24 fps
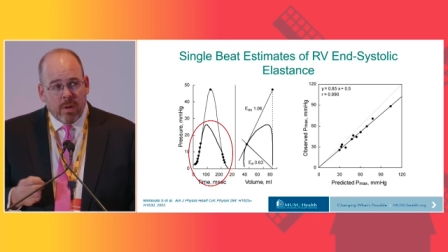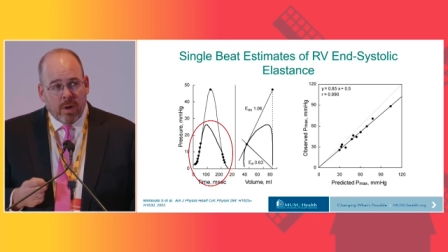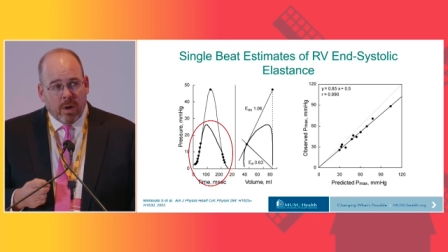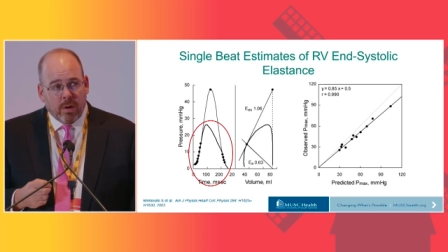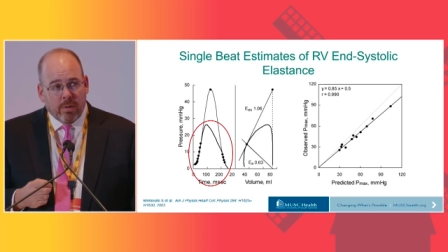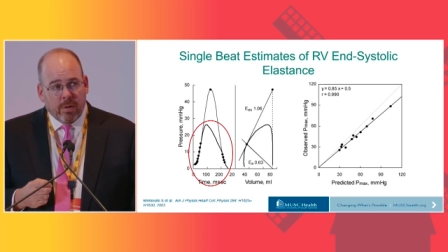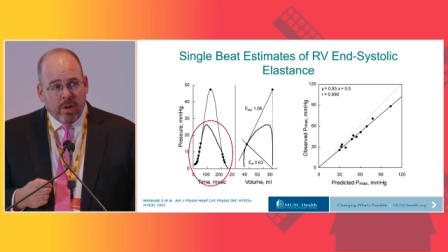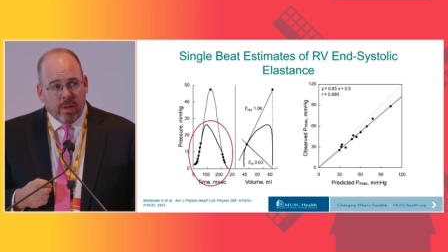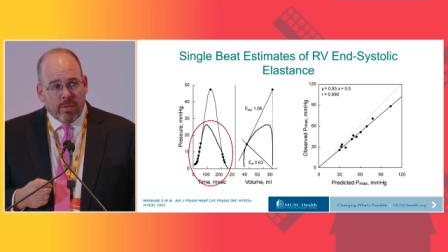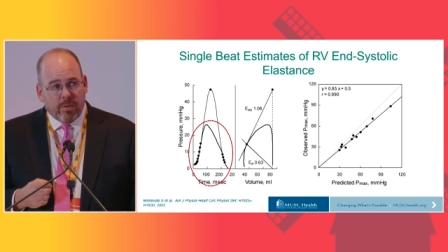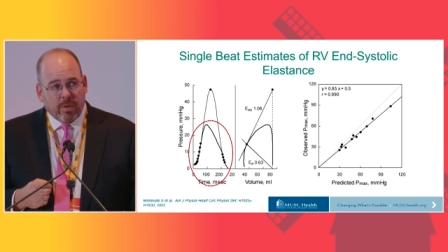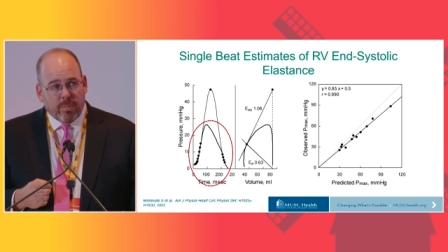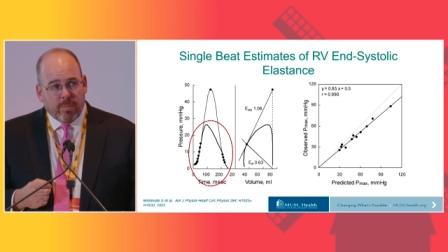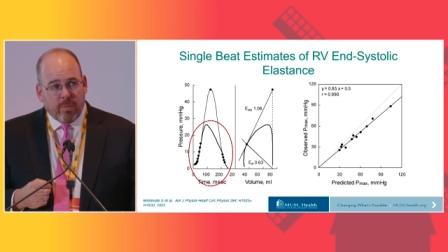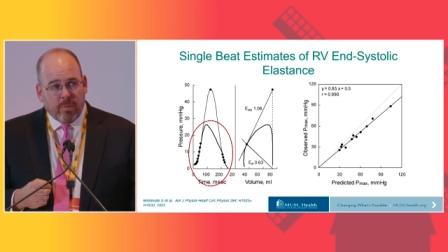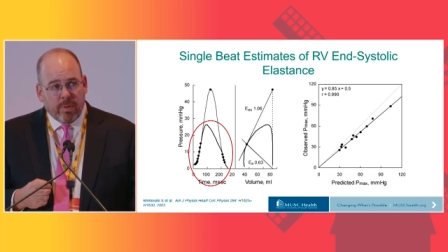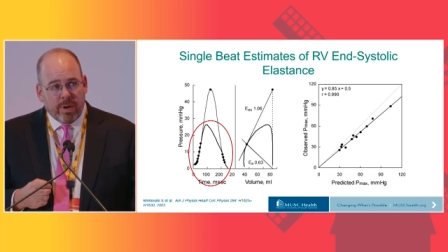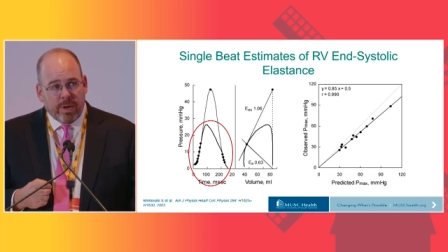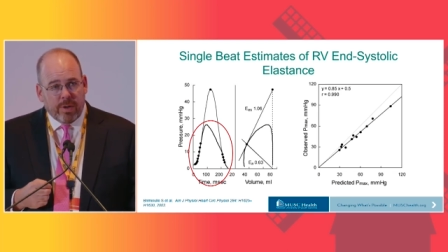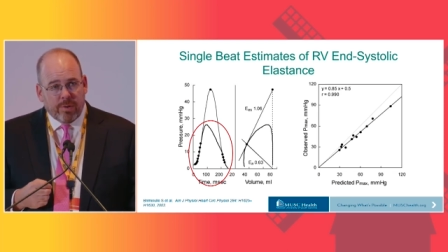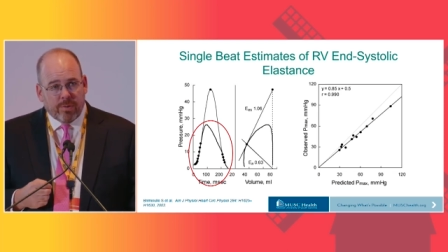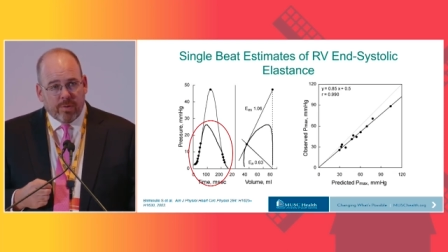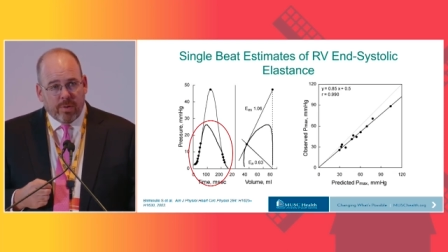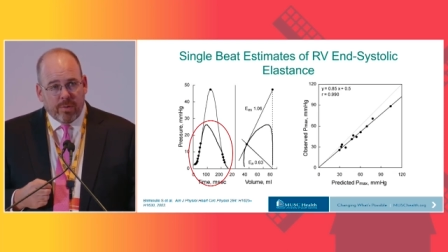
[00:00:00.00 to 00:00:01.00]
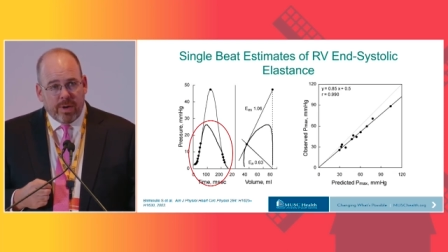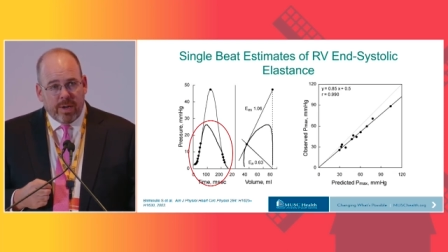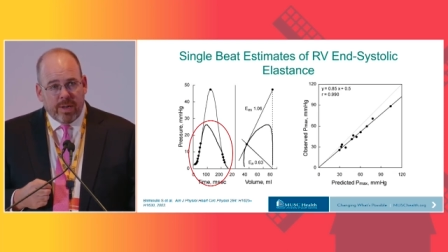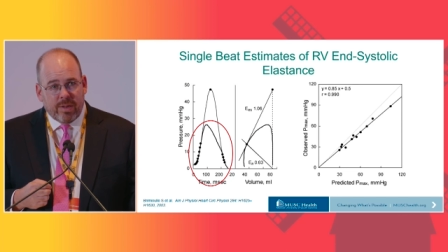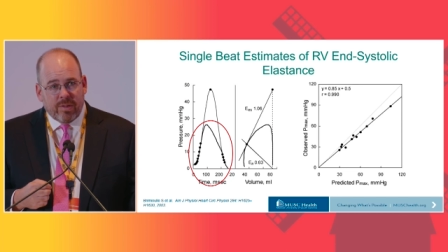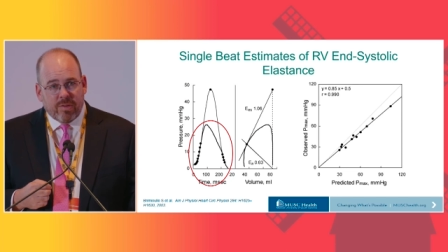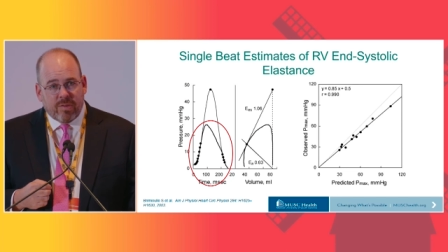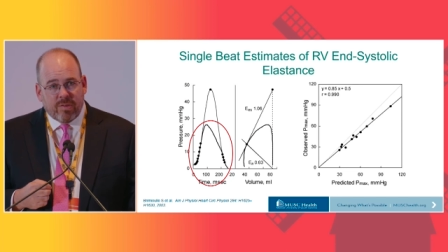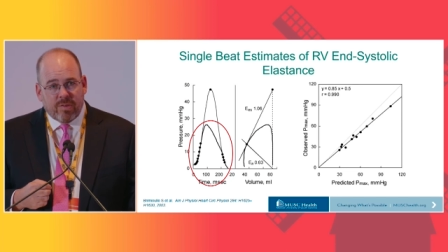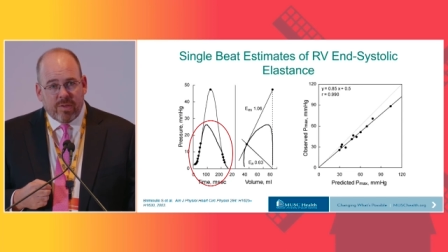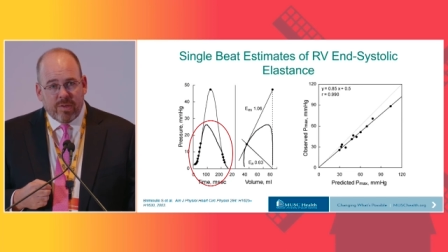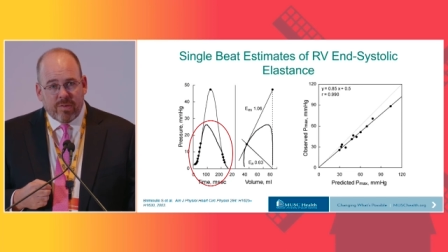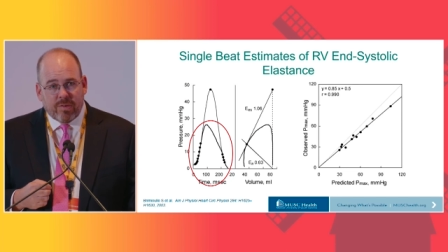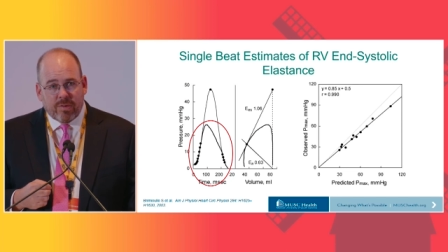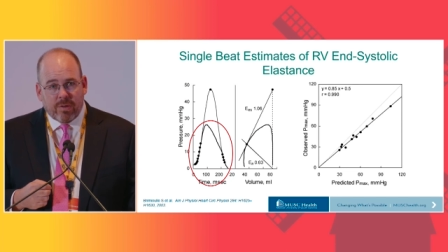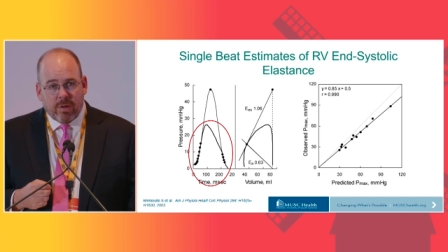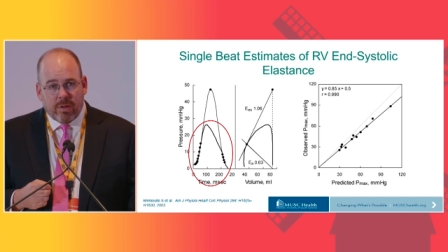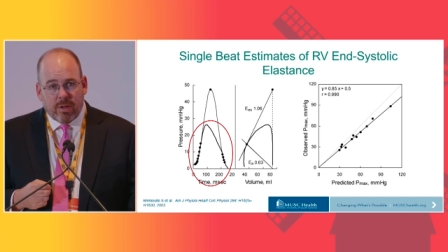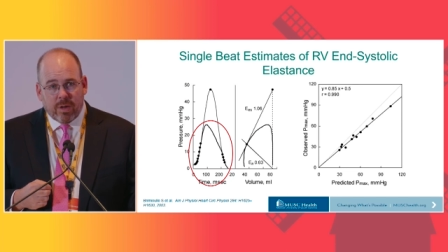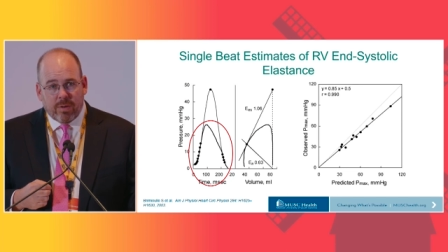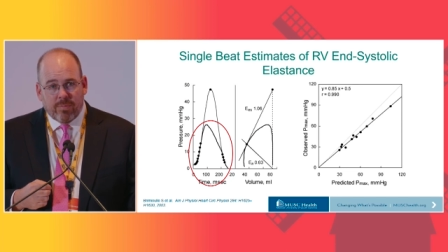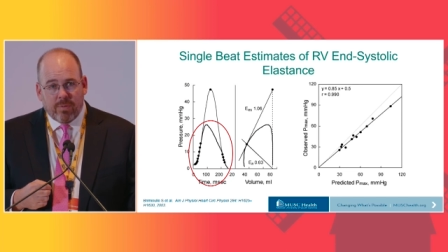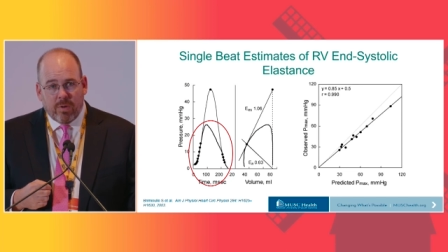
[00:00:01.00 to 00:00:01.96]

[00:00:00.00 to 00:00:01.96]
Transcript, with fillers: Our other point is our end systolic